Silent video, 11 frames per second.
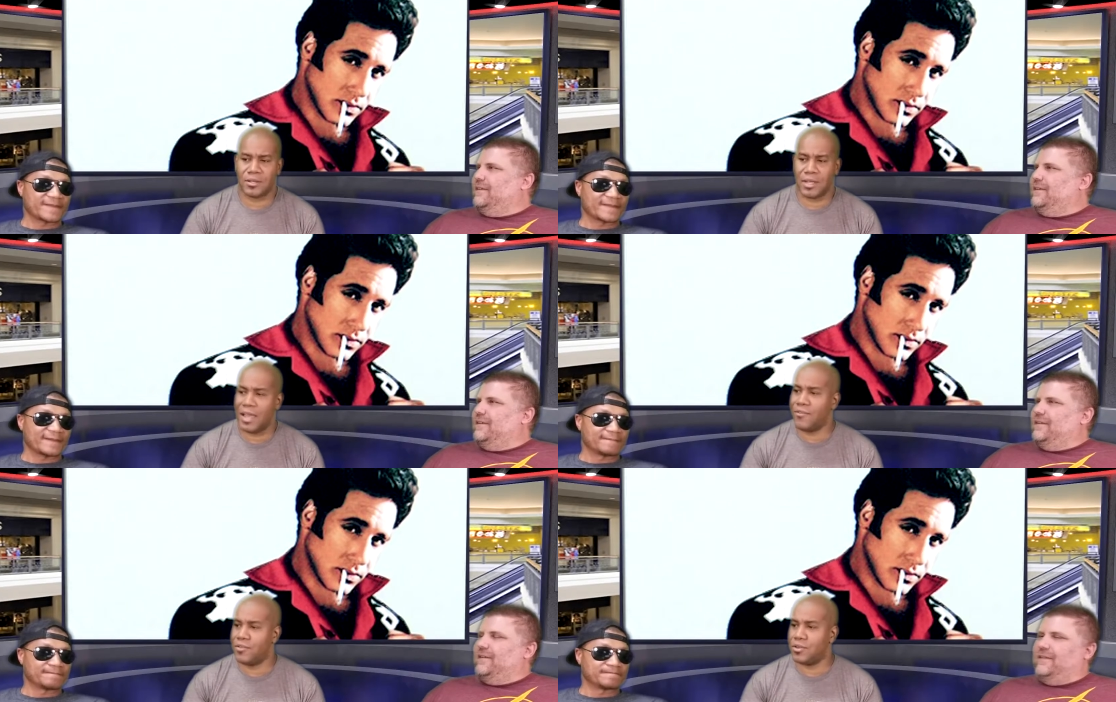Speaker 1: to
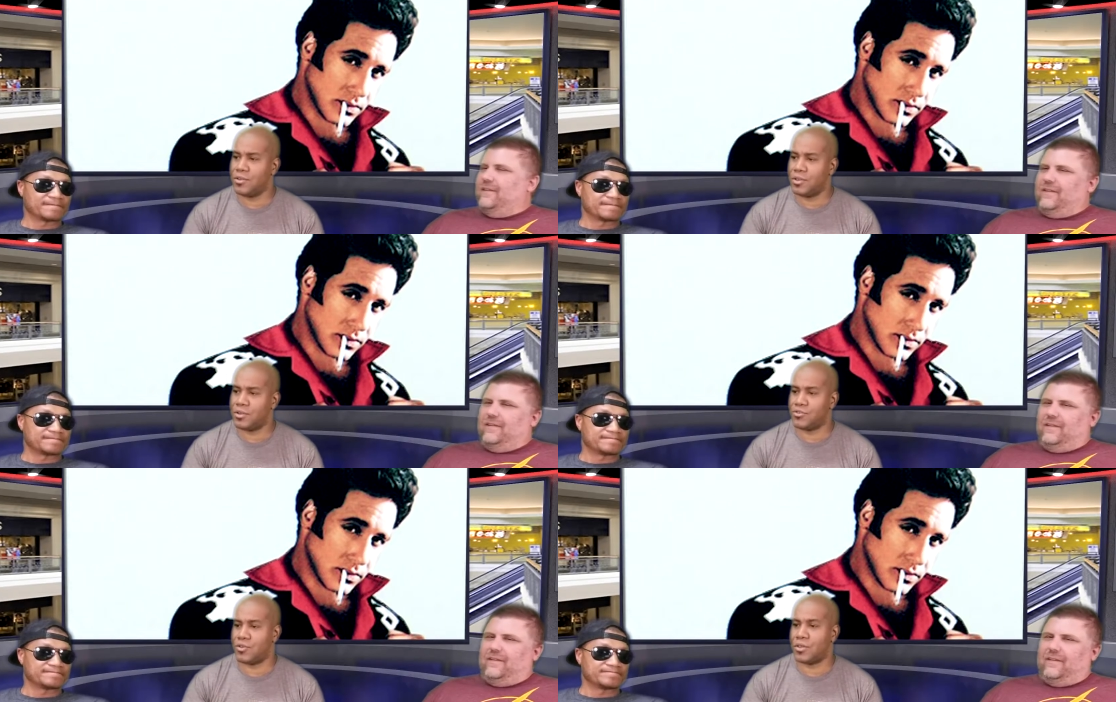have their, their
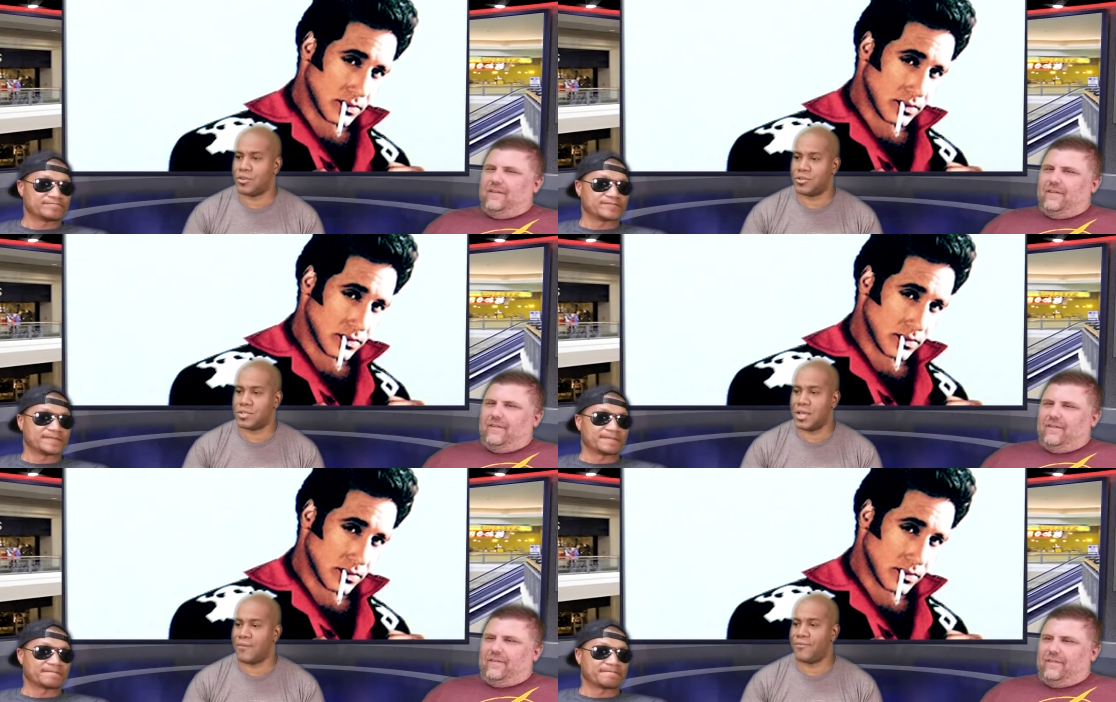
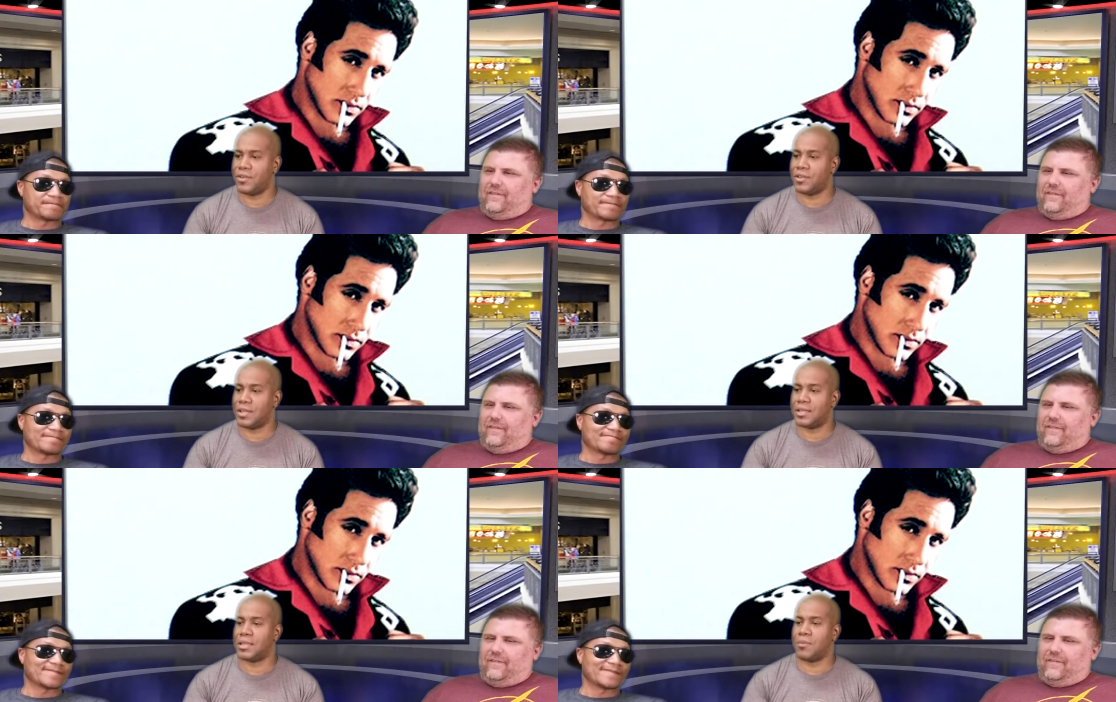druthers. I felt
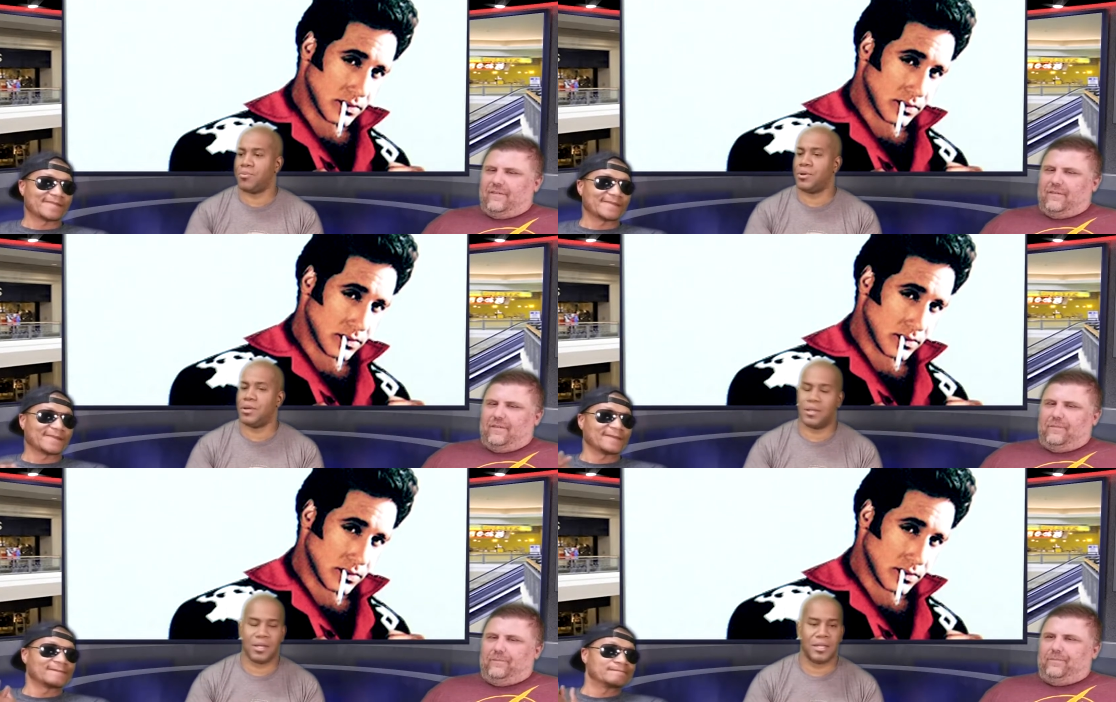like they
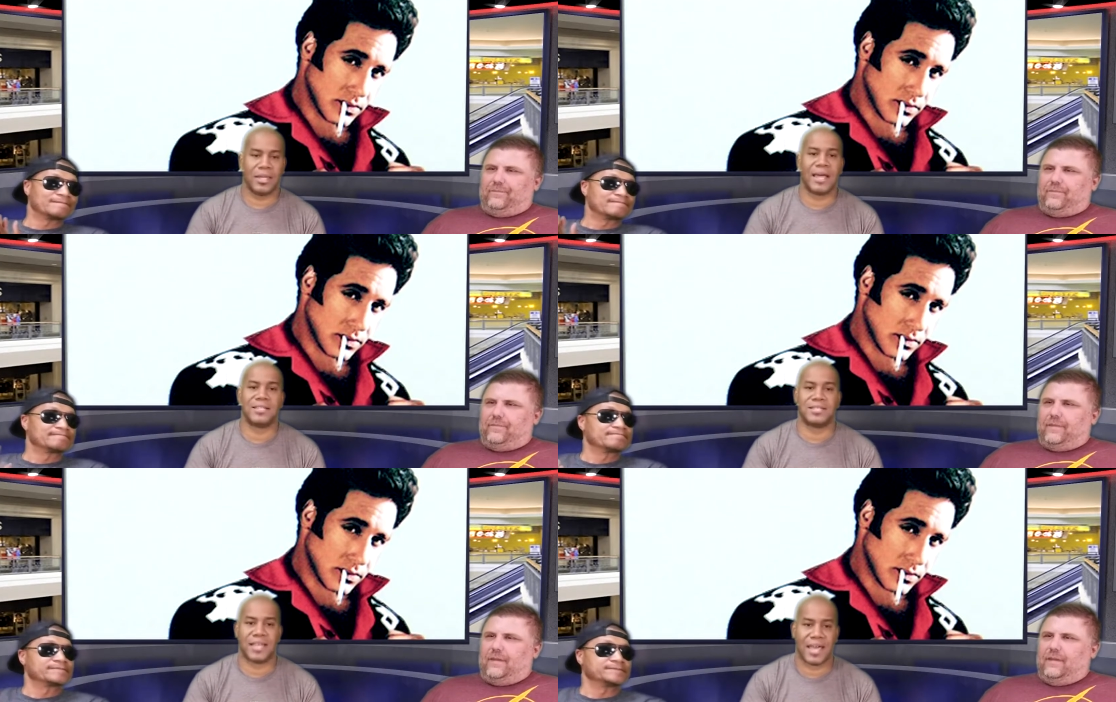put a
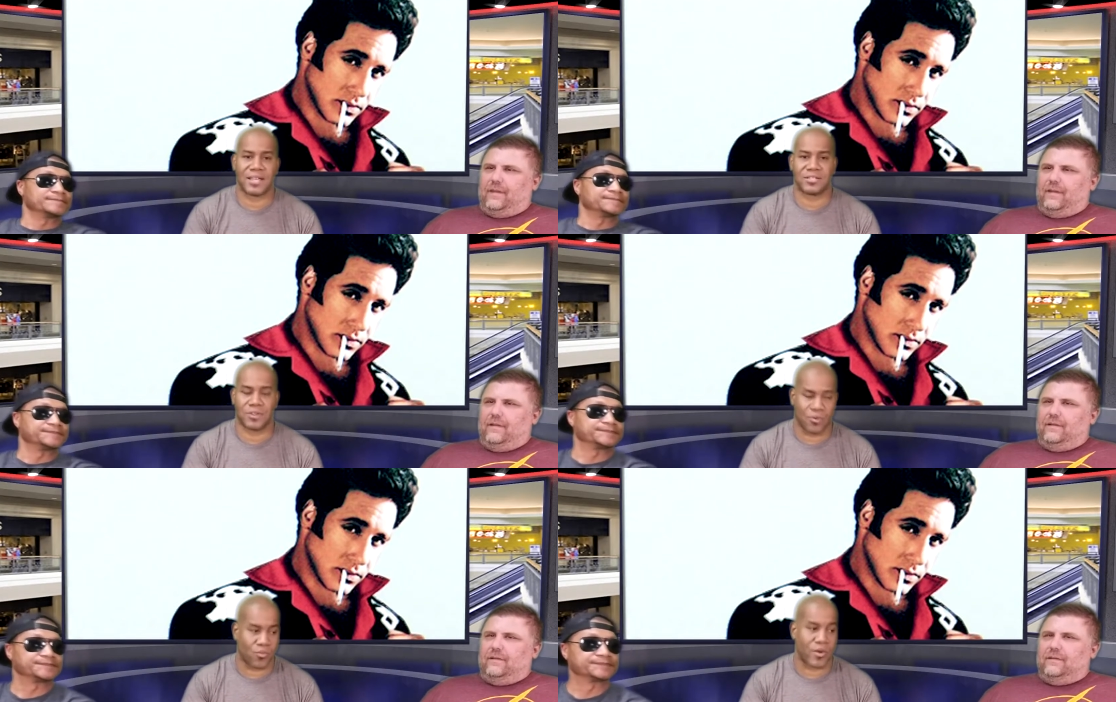nice cast
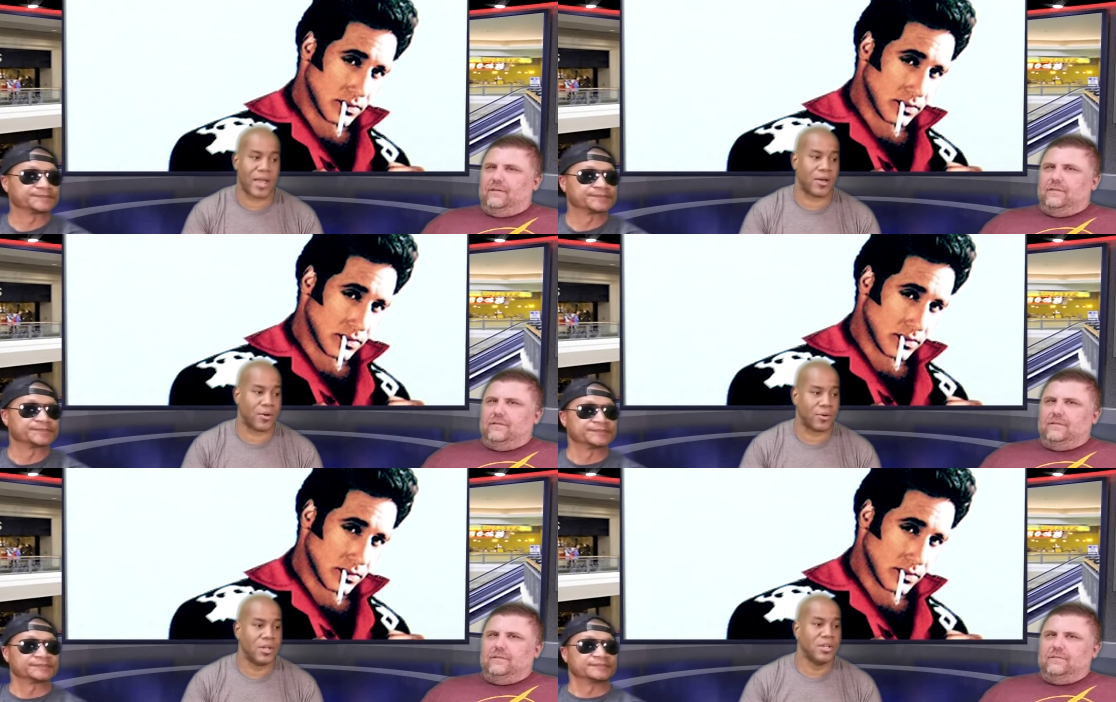
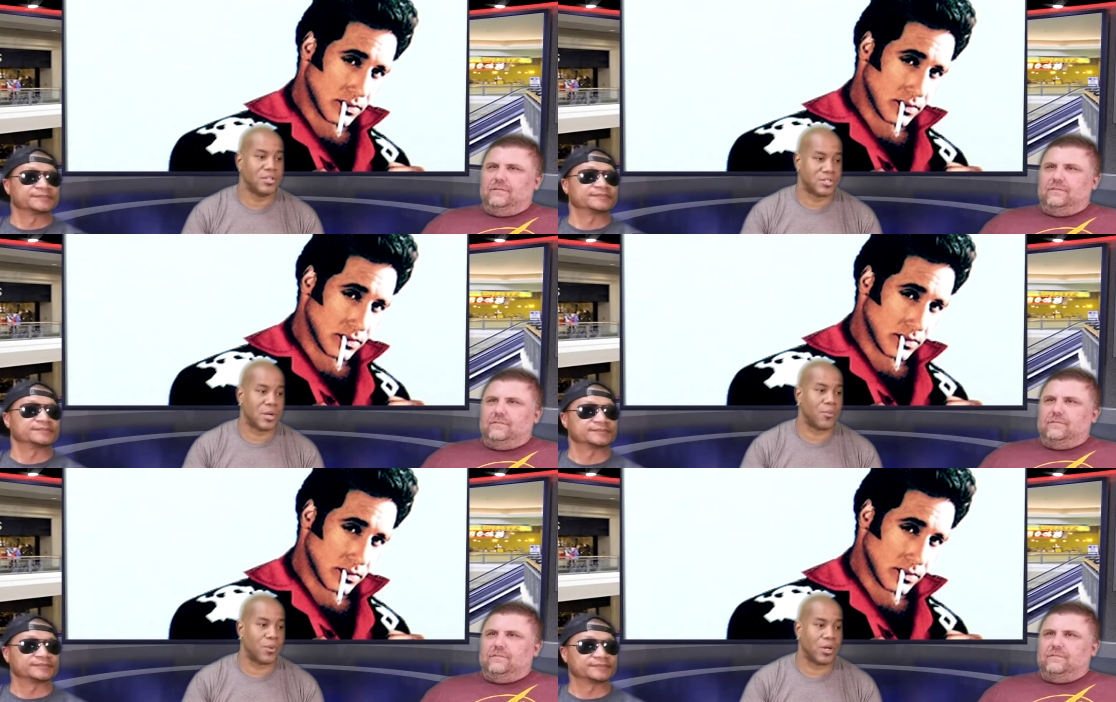around
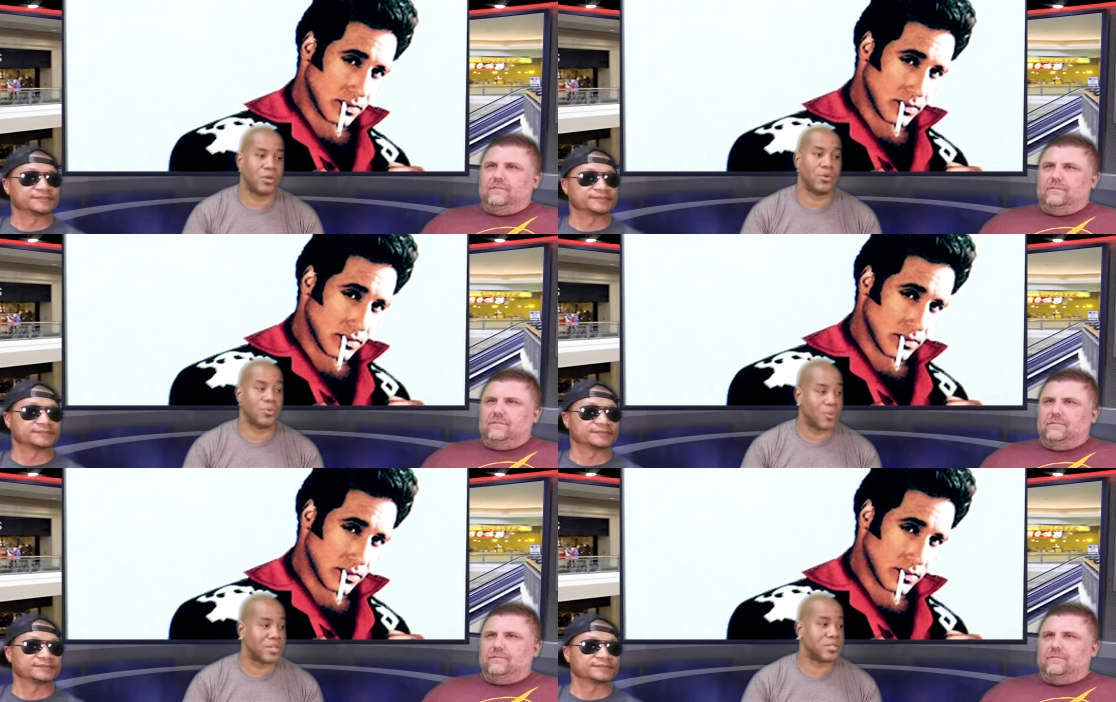someone who
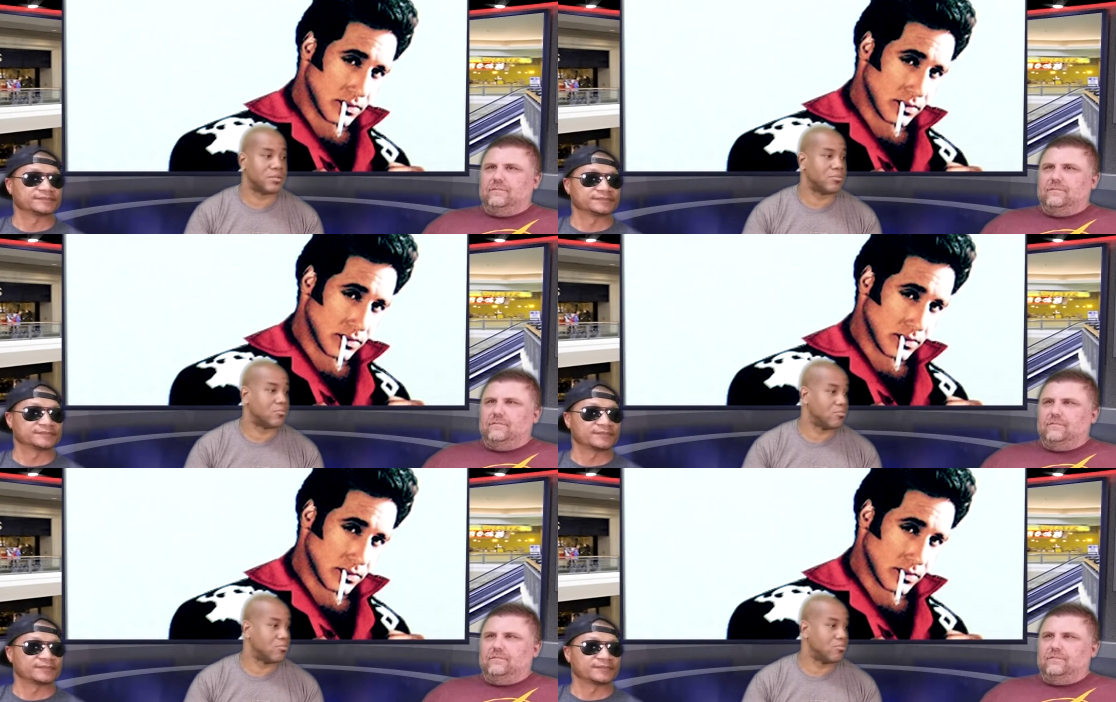wasn't